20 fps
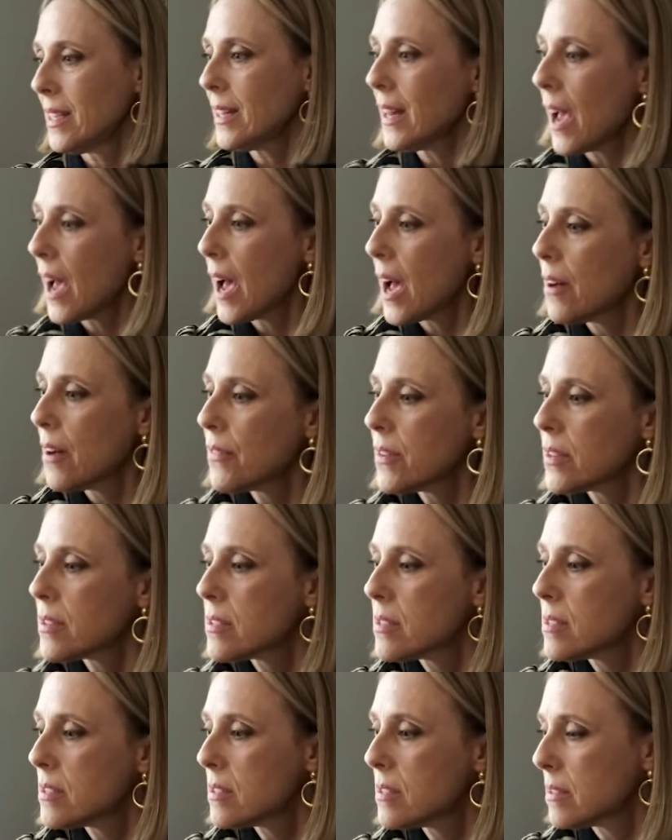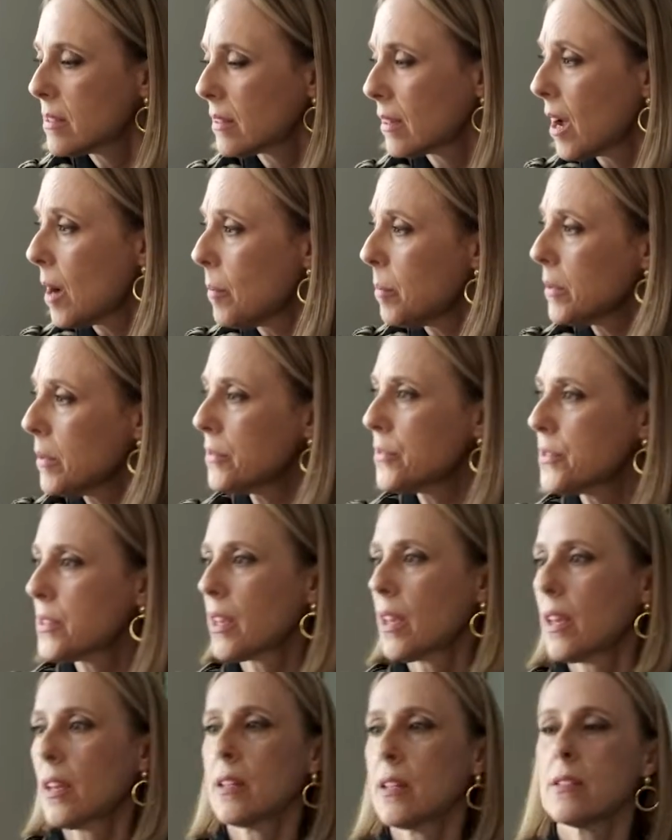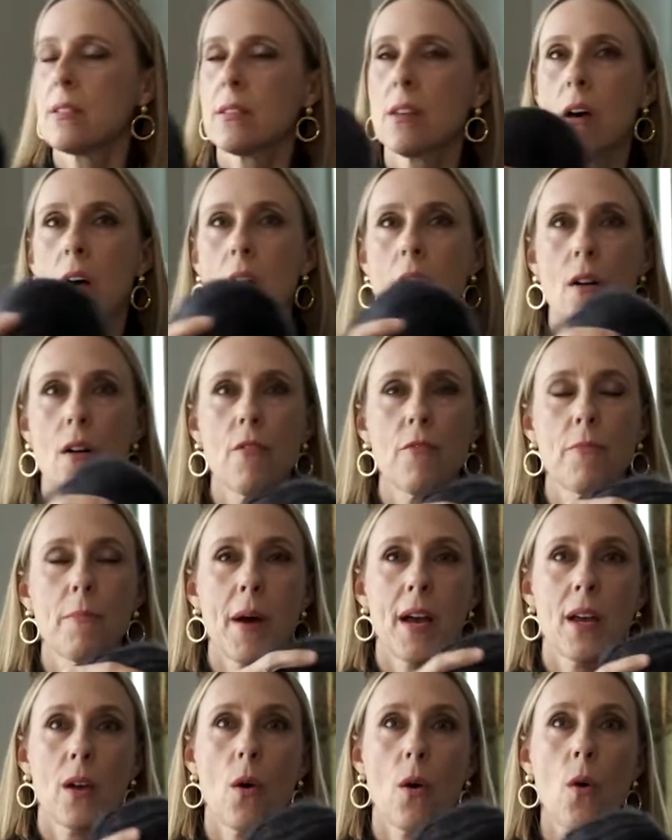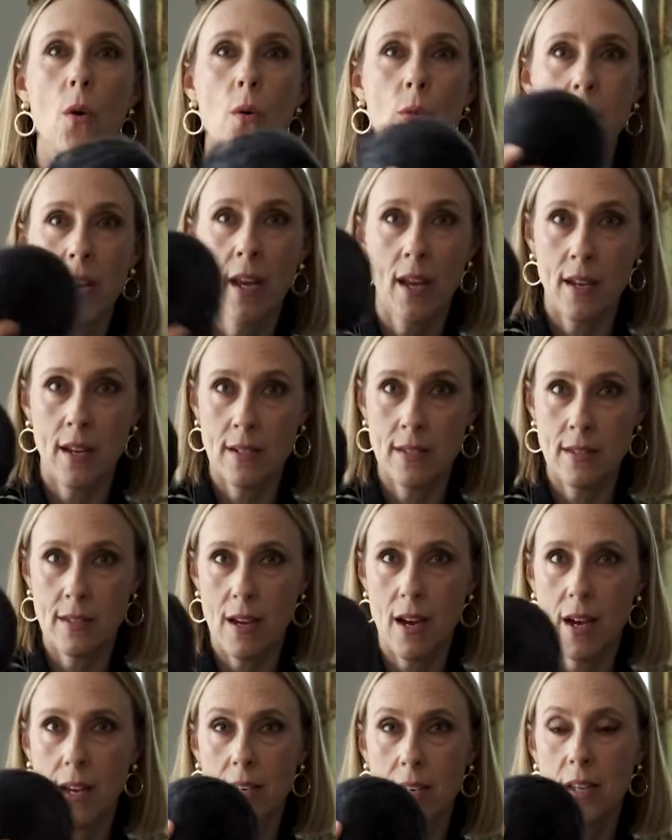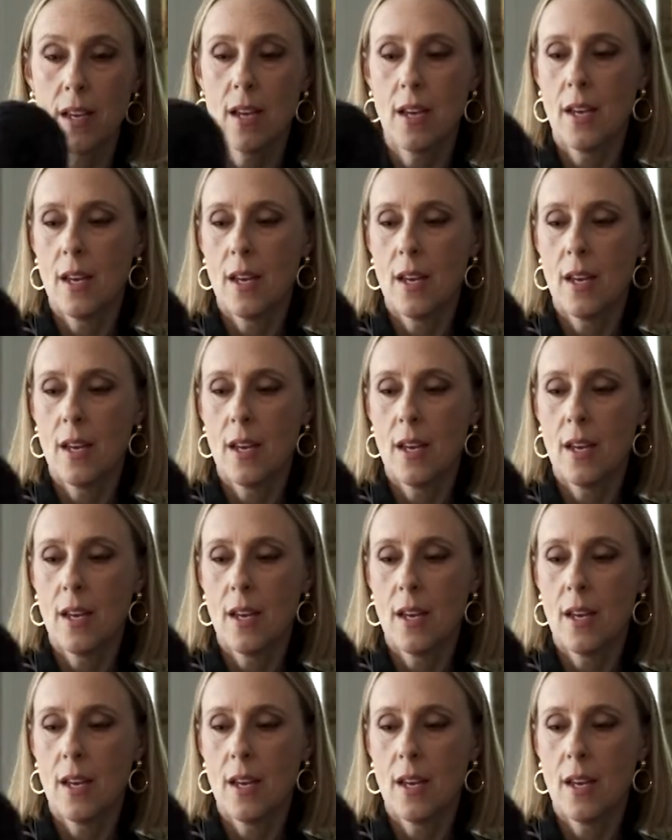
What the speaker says: have a couple of skeins of my own hand dyed.